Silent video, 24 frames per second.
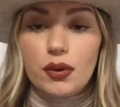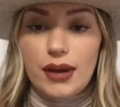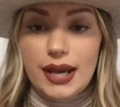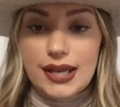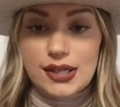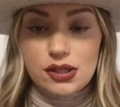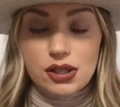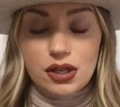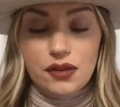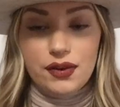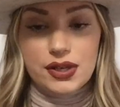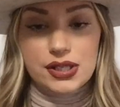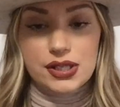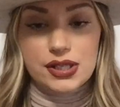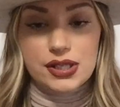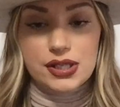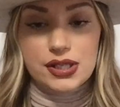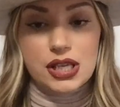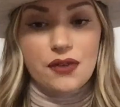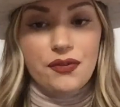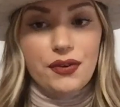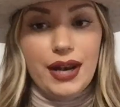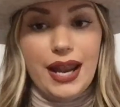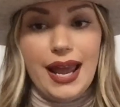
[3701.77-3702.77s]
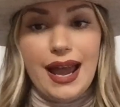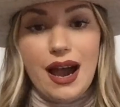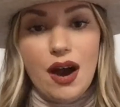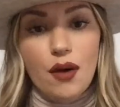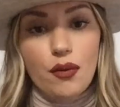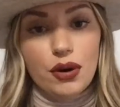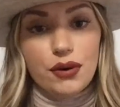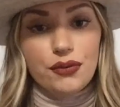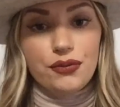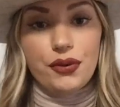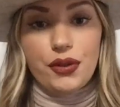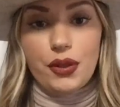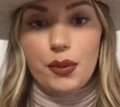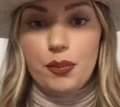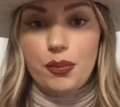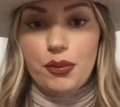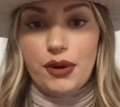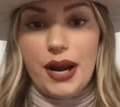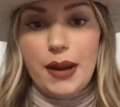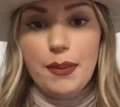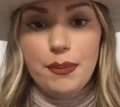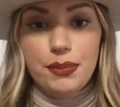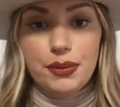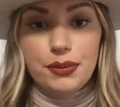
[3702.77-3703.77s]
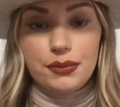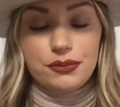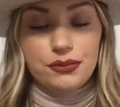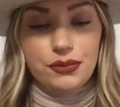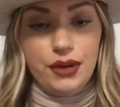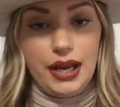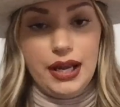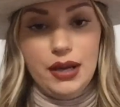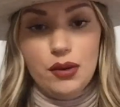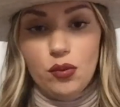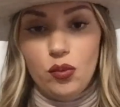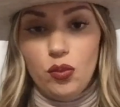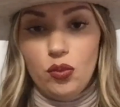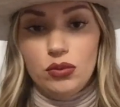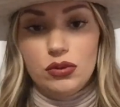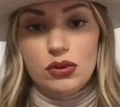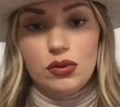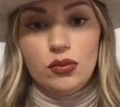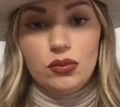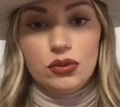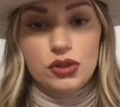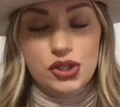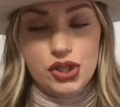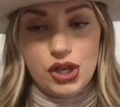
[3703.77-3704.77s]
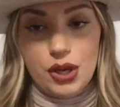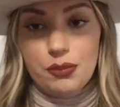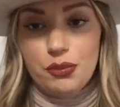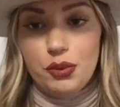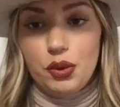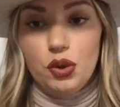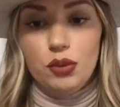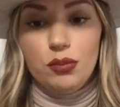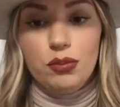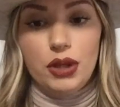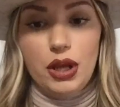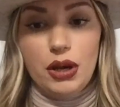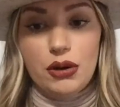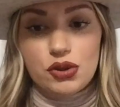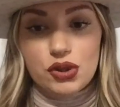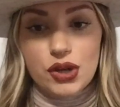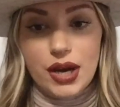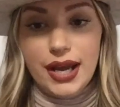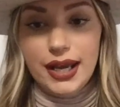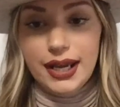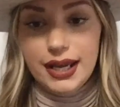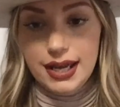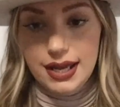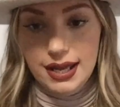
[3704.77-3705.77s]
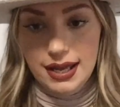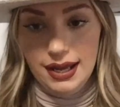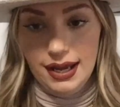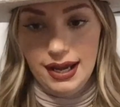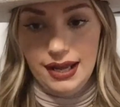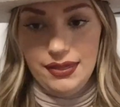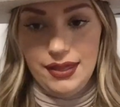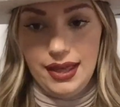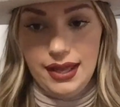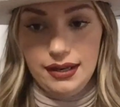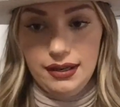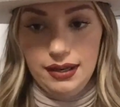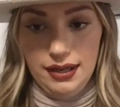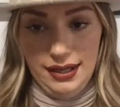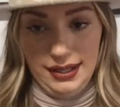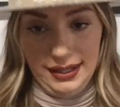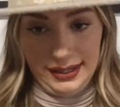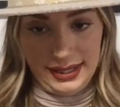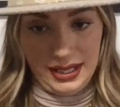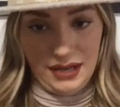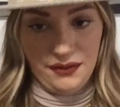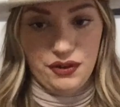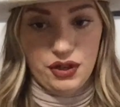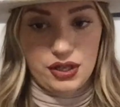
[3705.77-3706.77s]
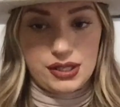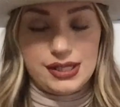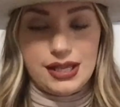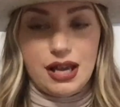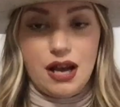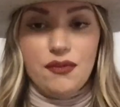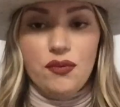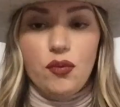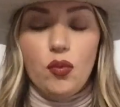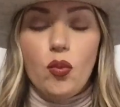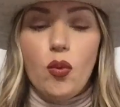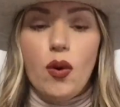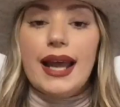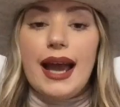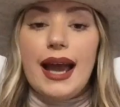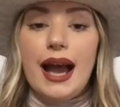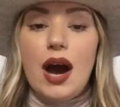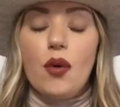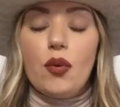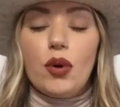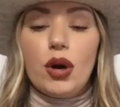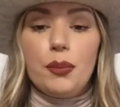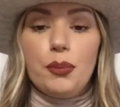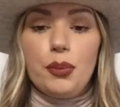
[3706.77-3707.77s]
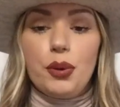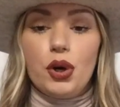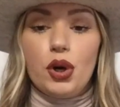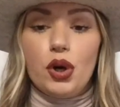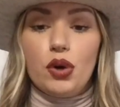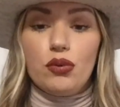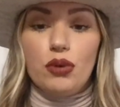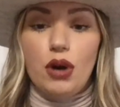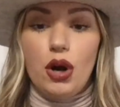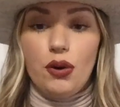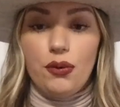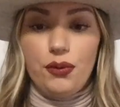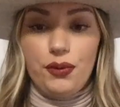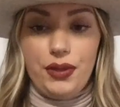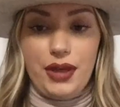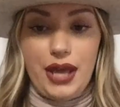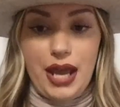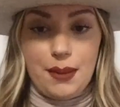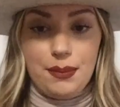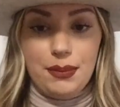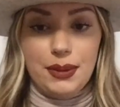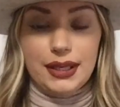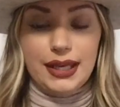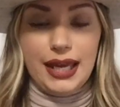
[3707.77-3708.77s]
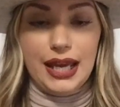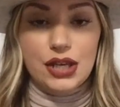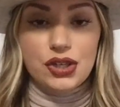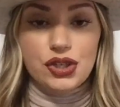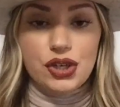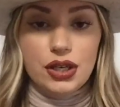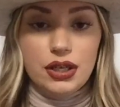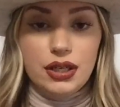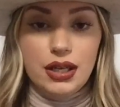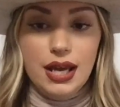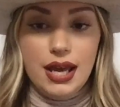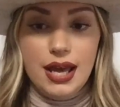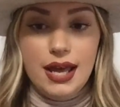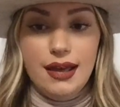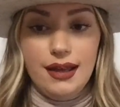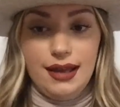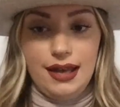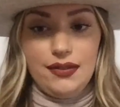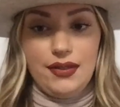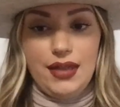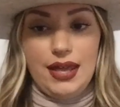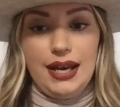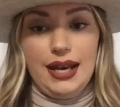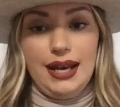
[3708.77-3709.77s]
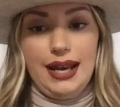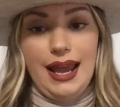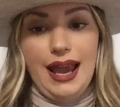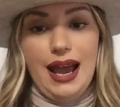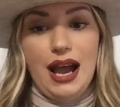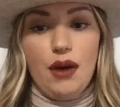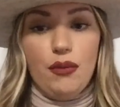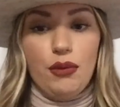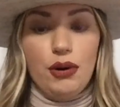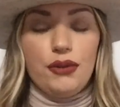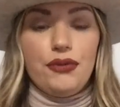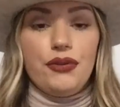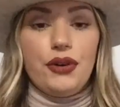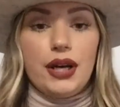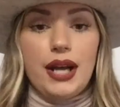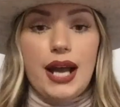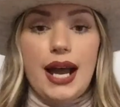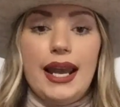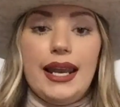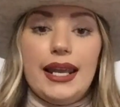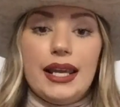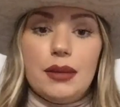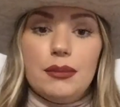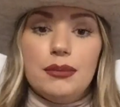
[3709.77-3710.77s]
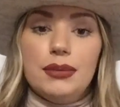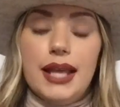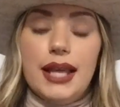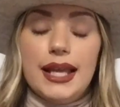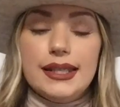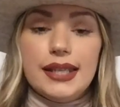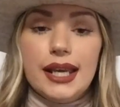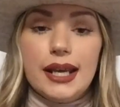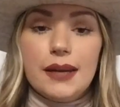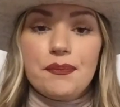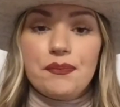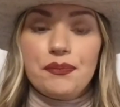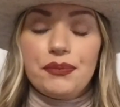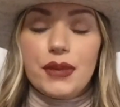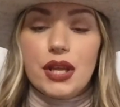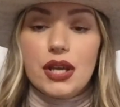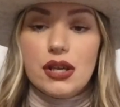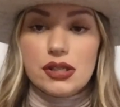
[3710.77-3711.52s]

Okay, so give yourself an hour for the prep, right? Shampoo, blow dry, and then give yourself 1 hour per row for the application, and then an hour for cutting and blending.